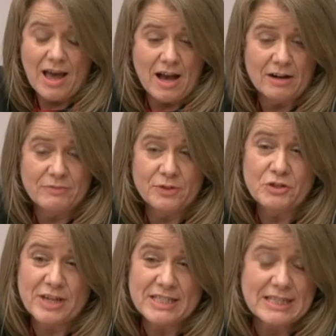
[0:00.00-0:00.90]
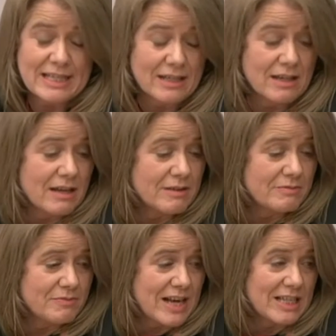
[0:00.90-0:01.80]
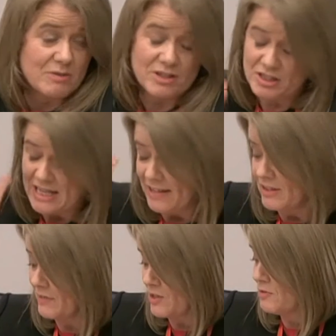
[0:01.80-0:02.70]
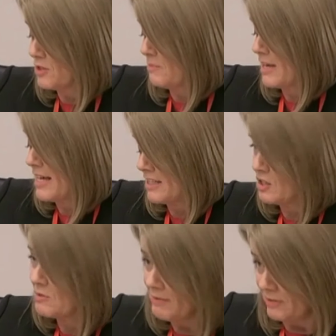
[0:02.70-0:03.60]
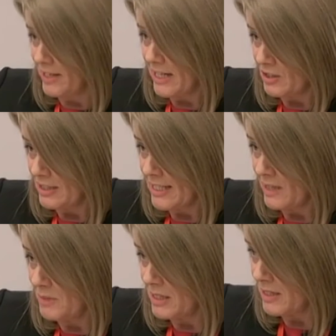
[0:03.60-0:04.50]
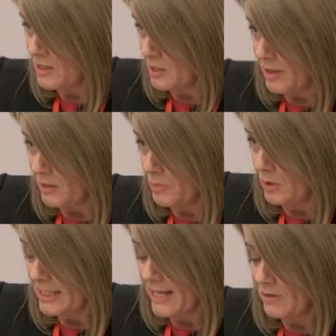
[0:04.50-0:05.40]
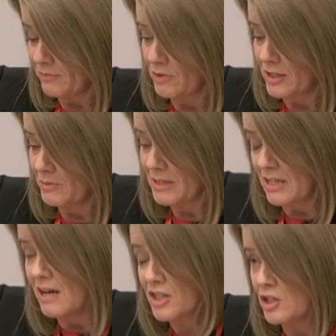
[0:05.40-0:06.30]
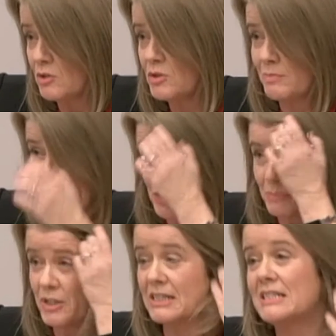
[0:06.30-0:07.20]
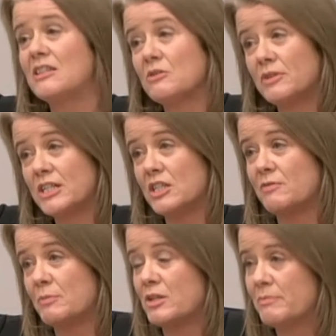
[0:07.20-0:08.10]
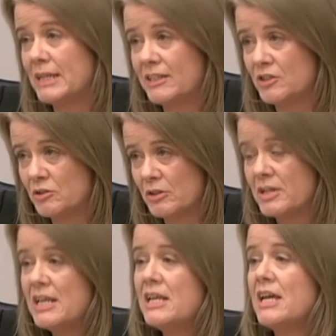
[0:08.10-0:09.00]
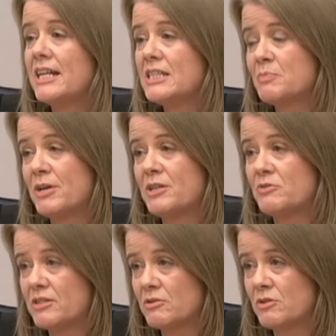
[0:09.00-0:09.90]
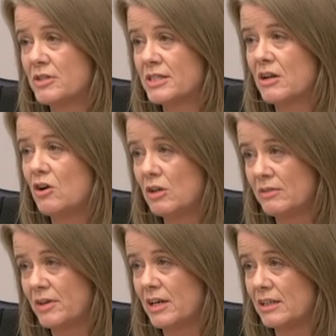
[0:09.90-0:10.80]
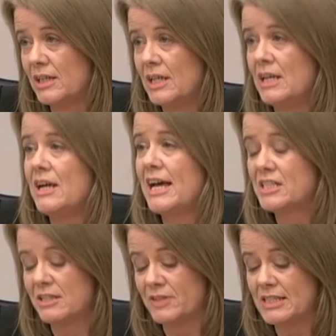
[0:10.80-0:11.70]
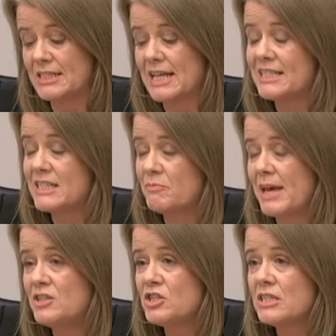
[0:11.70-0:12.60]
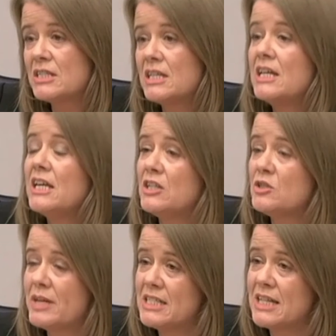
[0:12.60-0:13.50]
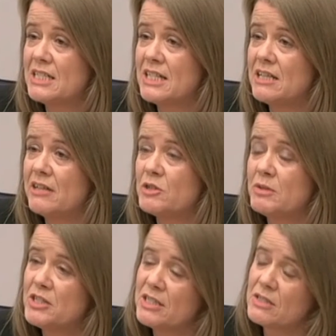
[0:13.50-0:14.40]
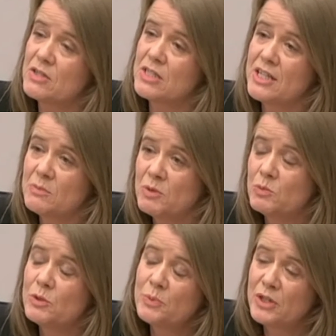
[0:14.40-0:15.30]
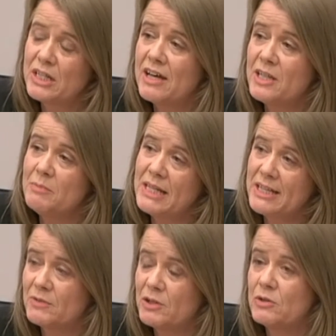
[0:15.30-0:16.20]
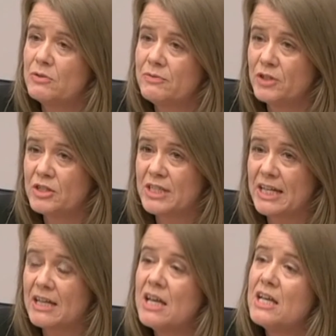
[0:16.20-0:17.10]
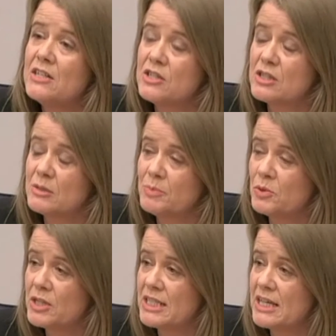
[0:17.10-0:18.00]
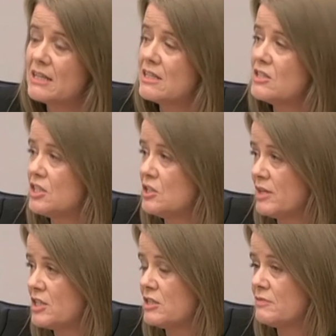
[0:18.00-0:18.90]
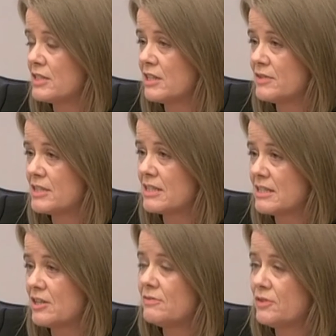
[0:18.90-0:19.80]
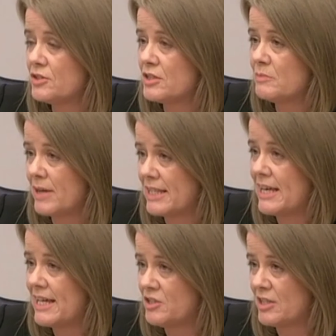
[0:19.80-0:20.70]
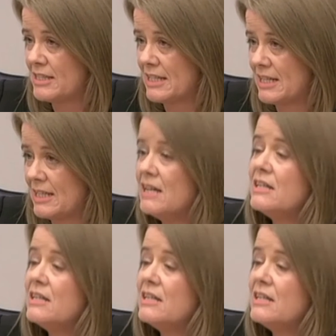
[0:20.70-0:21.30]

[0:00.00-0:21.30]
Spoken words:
Our fundraising value, I just can't think of it off the top of my head. I do have the financial statements here, so I can pull it out for you. It's not a huge amount of money. It's in the region of about €1 million, and it's spread right across all of our activities. As I've mentioned, in 2018, Irish Wheelchair Association put 1.9 million of our own funding to supporting continuation of services that are funded by the HSE.